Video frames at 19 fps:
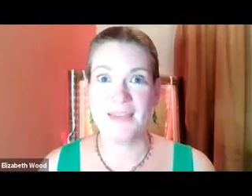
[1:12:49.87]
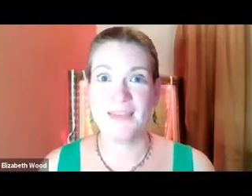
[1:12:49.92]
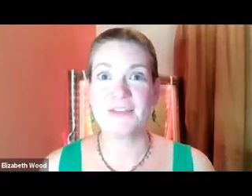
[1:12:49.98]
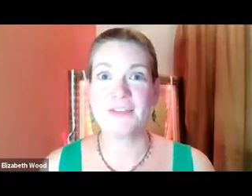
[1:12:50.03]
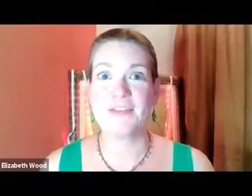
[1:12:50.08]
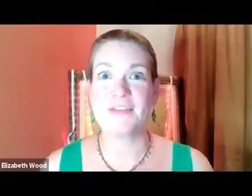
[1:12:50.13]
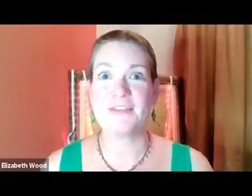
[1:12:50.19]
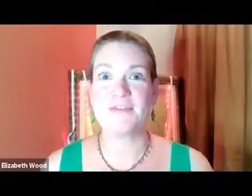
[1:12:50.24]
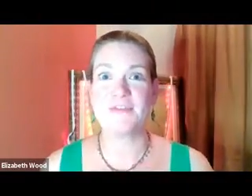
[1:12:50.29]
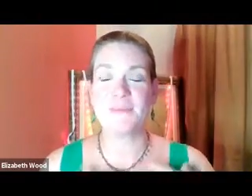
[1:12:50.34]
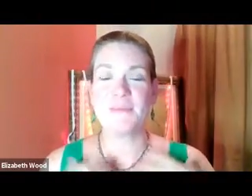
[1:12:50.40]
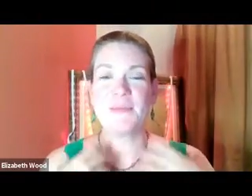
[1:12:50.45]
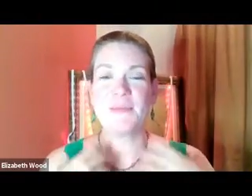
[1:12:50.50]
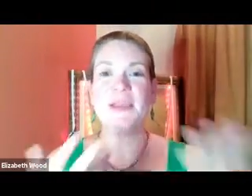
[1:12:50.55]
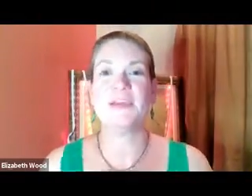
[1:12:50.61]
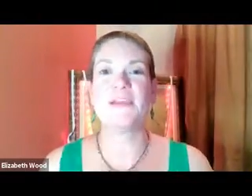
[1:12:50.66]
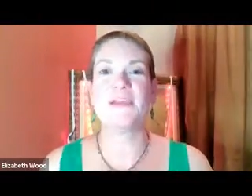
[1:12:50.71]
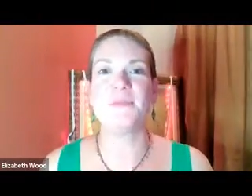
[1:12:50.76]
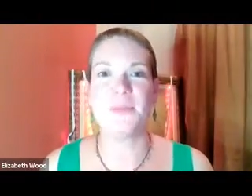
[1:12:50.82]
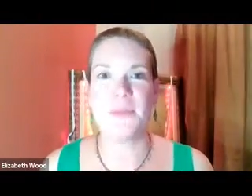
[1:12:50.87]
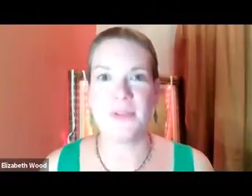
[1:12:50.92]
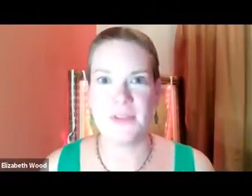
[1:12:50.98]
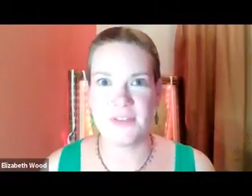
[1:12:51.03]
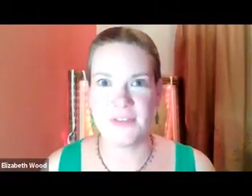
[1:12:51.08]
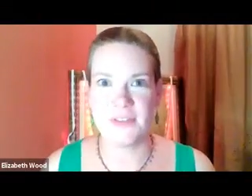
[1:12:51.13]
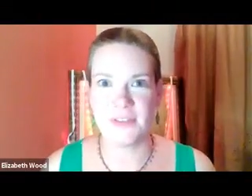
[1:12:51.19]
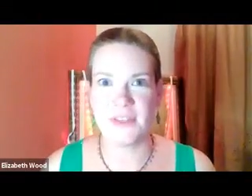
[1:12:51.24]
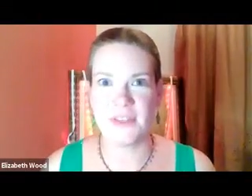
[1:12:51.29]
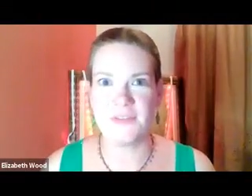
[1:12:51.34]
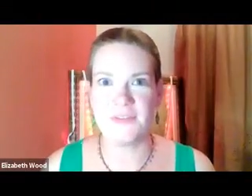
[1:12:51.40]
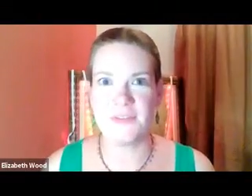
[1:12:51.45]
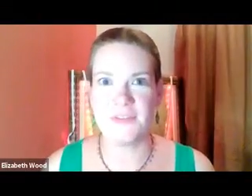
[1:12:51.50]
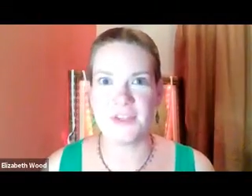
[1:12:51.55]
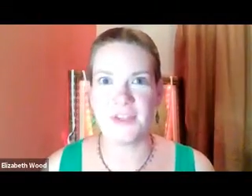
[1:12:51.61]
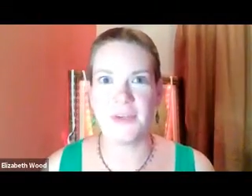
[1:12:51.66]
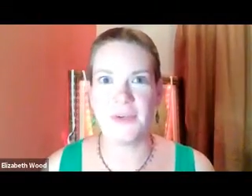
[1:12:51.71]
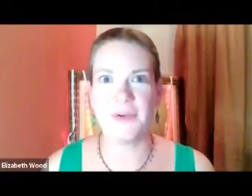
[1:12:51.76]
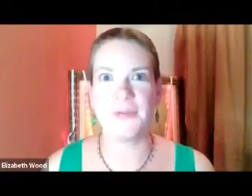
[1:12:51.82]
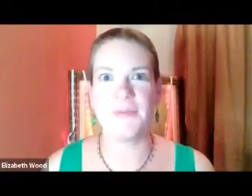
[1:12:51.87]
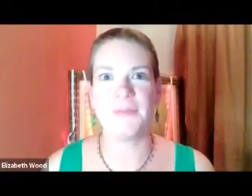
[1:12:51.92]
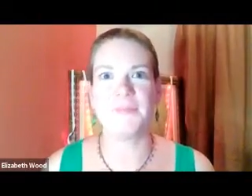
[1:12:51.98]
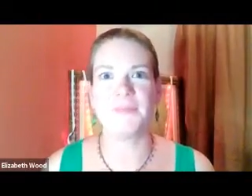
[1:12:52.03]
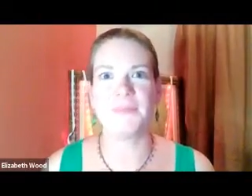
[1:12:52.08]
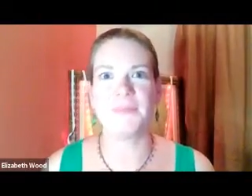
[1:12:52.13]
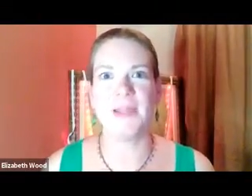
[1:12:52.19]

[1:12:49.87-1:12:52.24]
This is from my husband. It's a gift to you.